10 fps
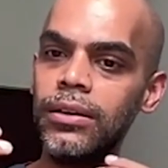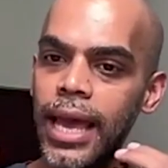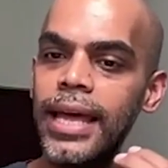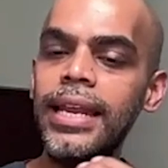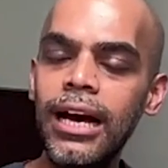
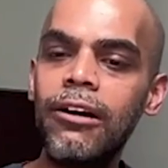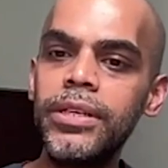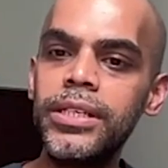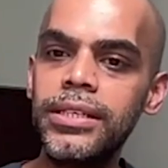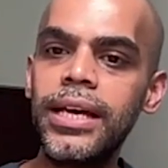any
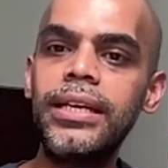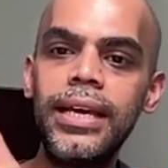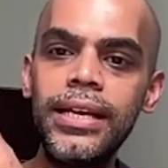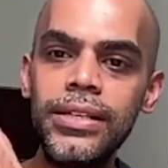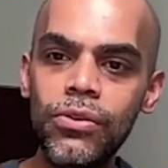government in
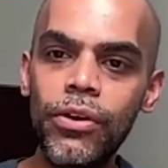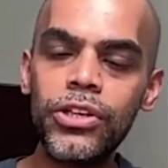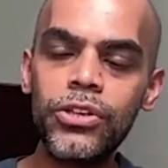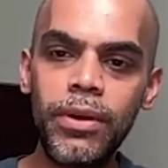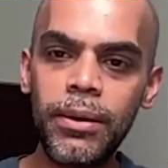Delhi is going
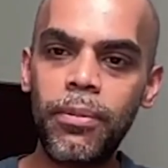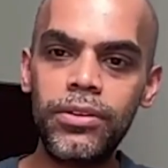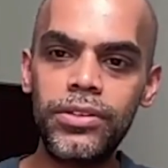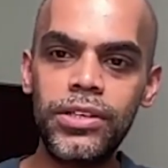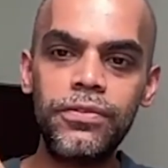to make
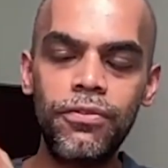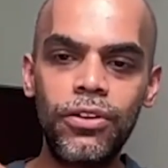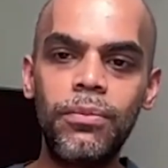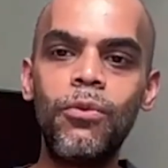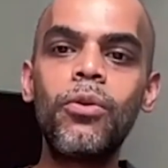policies for
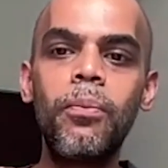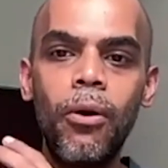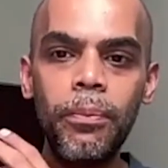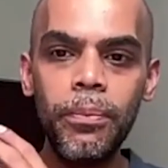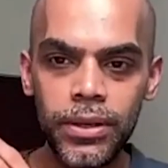the more
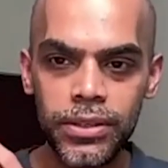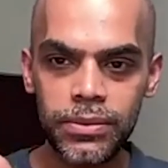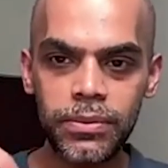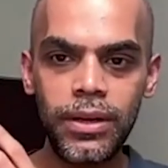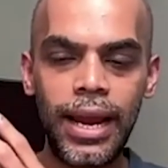populous
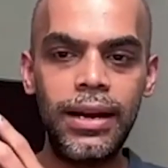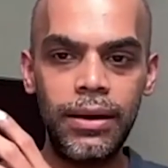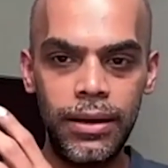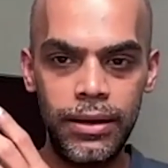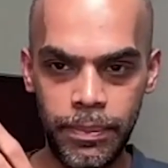and
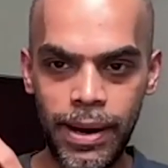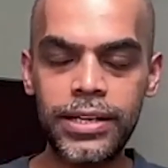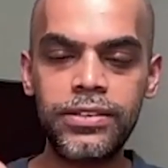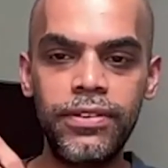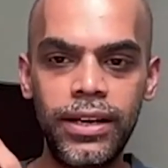
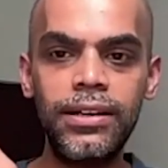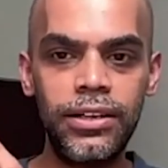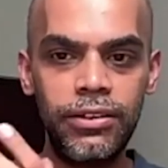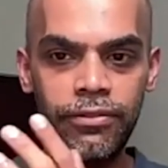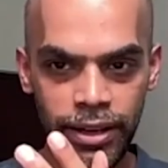parts of the
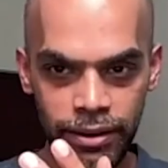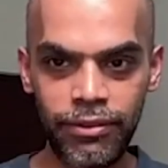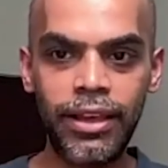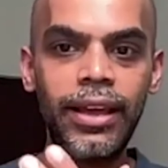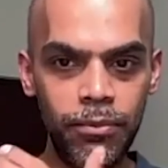country wherein
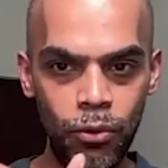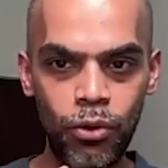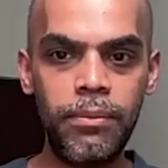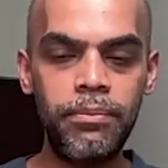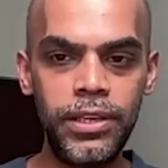they get more
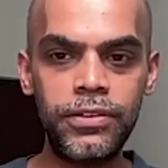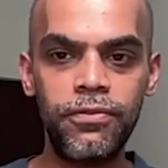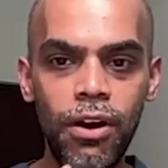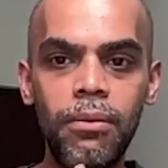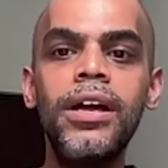MPs
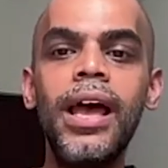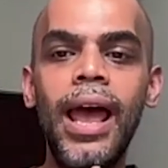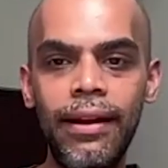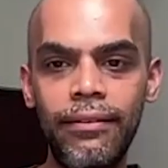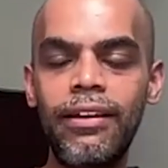from,
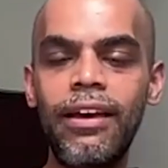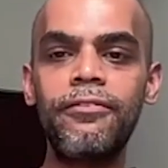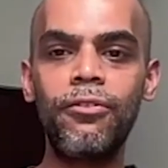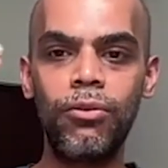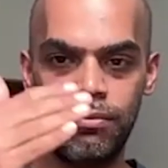and
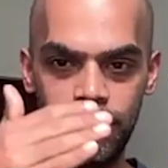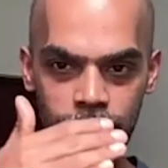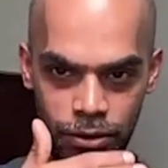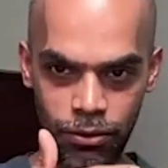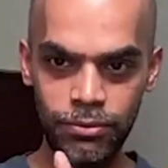therefore
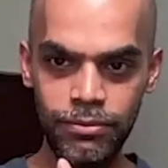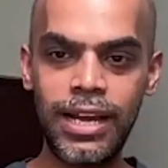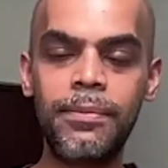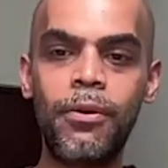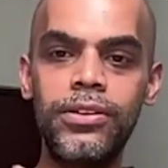
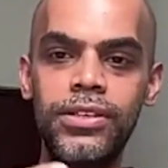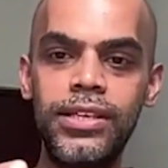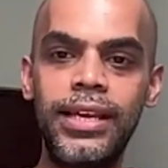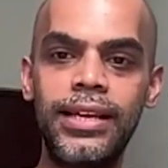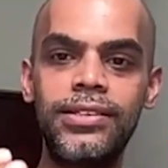that policy
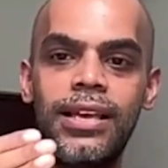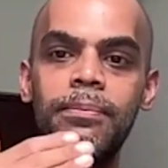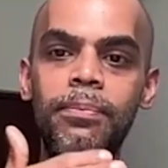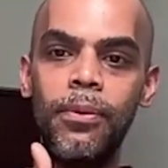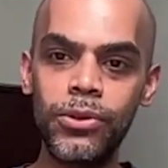gets
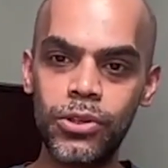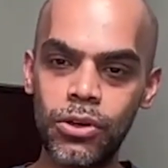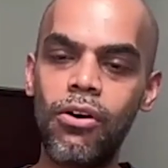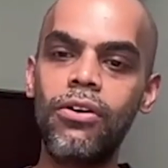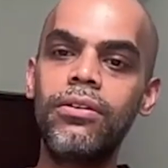imposed
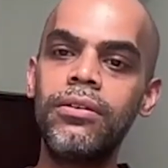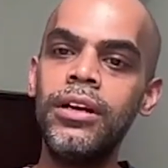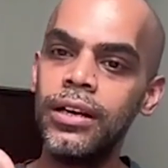on